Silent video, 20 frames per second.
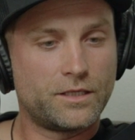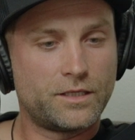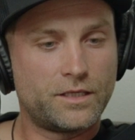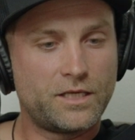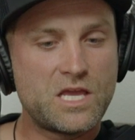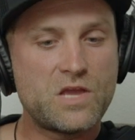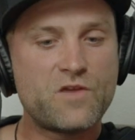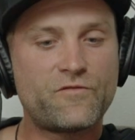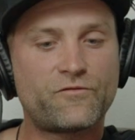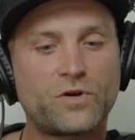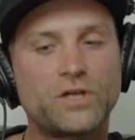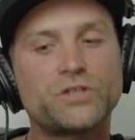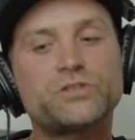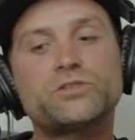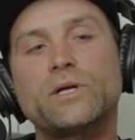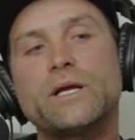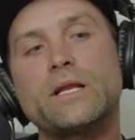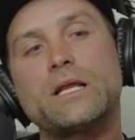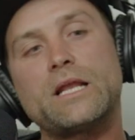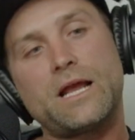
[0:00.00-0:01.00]
he
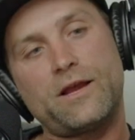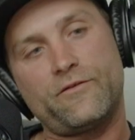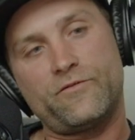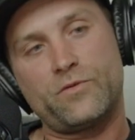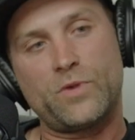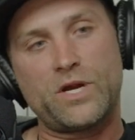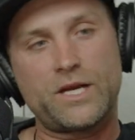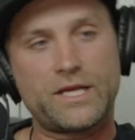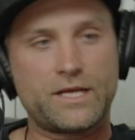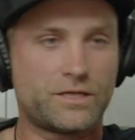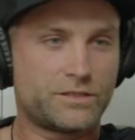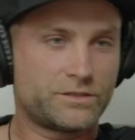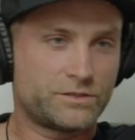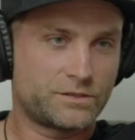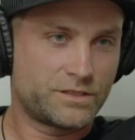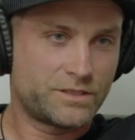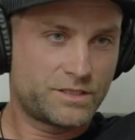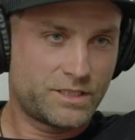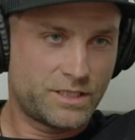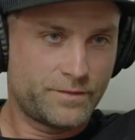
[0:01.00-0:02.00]
frustrated everybody else
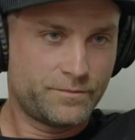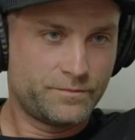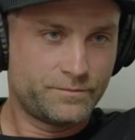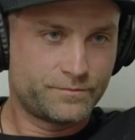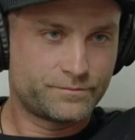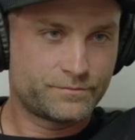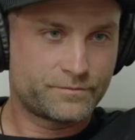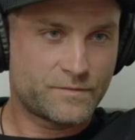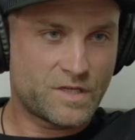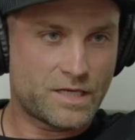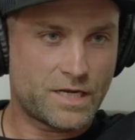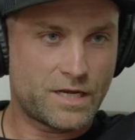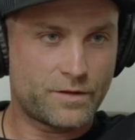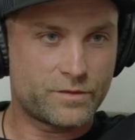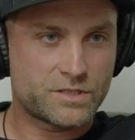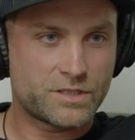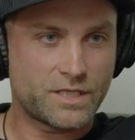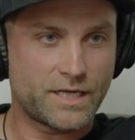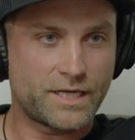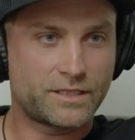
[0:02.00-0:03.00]
on the team, and I
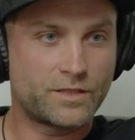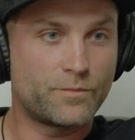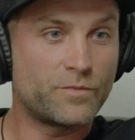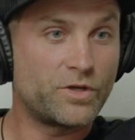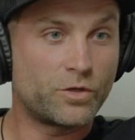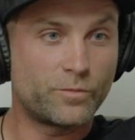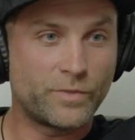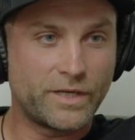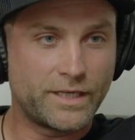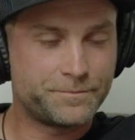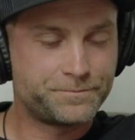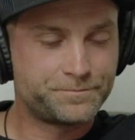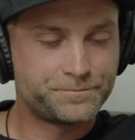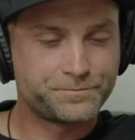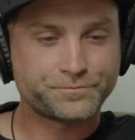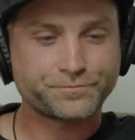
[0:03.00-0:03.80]
was like the middleman.